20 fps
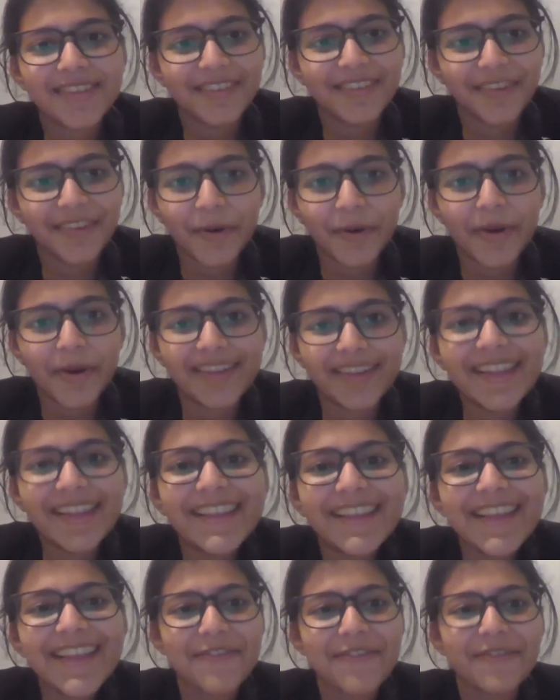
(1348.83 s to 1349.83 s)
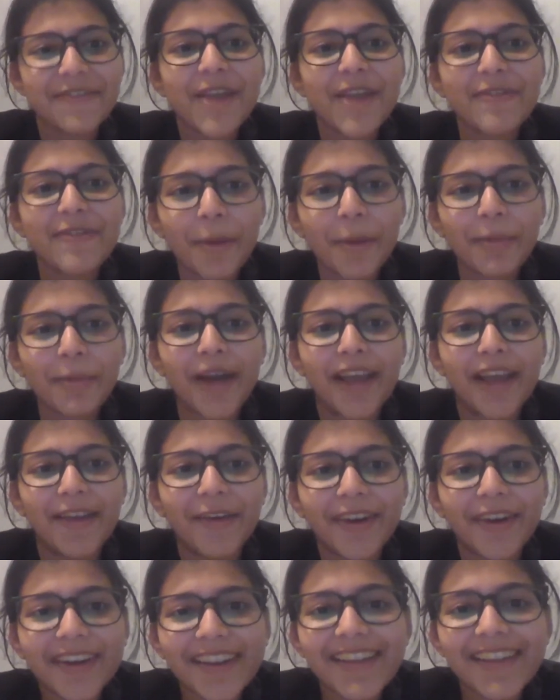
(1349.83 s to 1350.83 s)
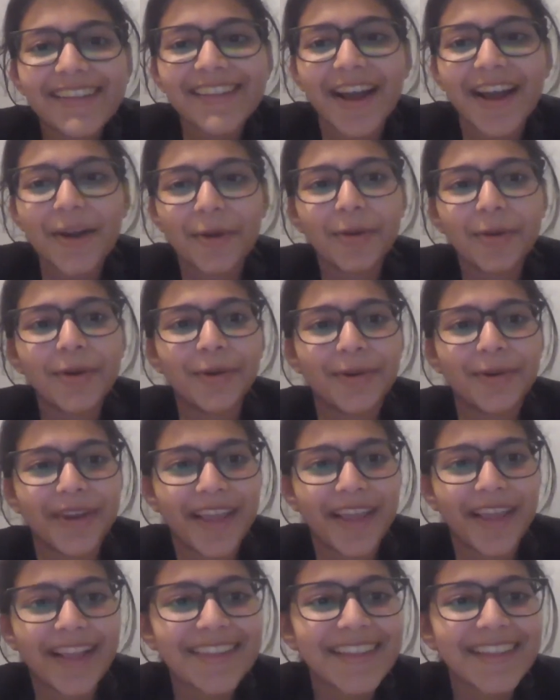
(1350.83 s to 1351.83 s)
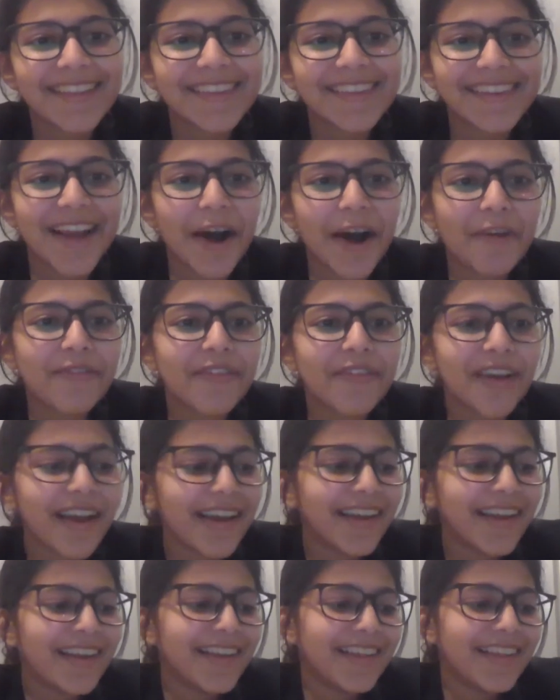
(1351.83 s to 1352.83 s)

So if your priorities are good hotels and stuff,